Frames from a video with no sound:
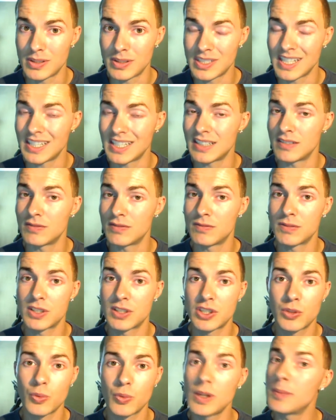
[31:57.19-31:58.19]
They can
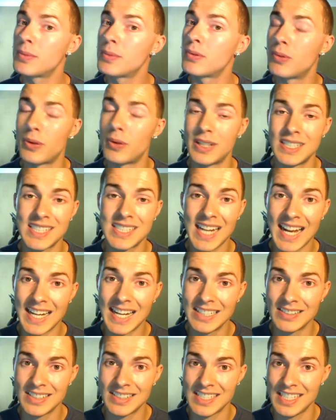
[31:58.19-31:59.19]
sweep through an
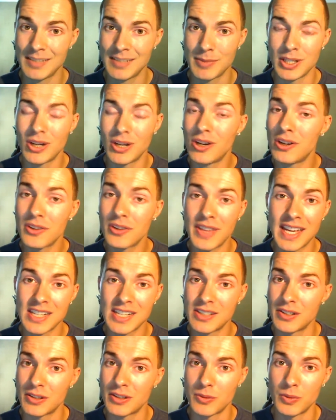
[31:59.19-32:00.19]
entire team, and all that
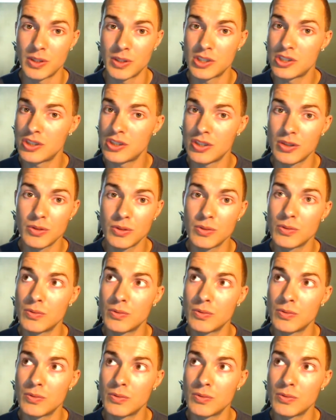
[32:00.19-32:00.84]
took was 2